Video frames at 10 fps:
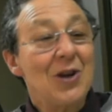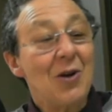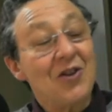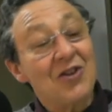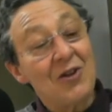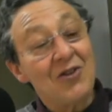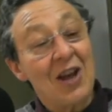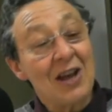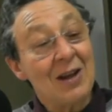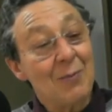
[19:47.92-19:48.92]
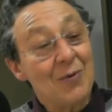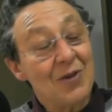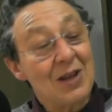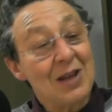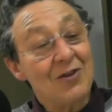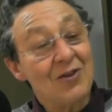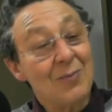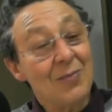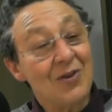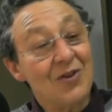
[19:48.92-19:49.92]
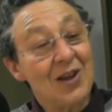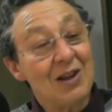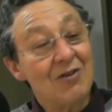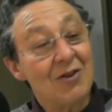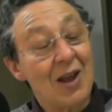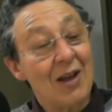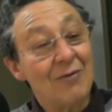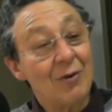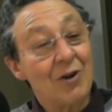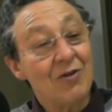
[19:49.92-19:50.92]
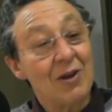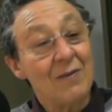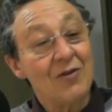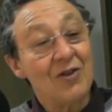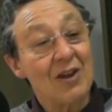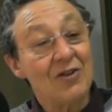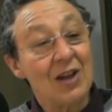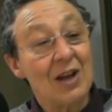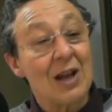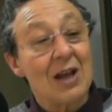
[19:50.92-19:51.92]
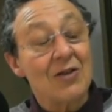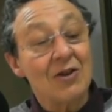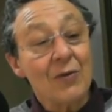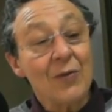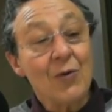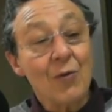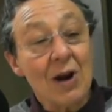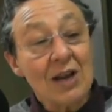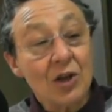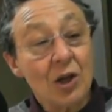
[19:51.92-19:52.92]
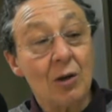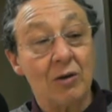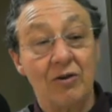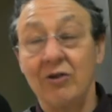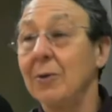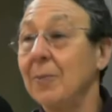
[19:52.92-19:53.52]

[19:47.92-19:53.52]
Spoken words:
We got so tied up with the symbols that I forgot to emphasize that the different ratios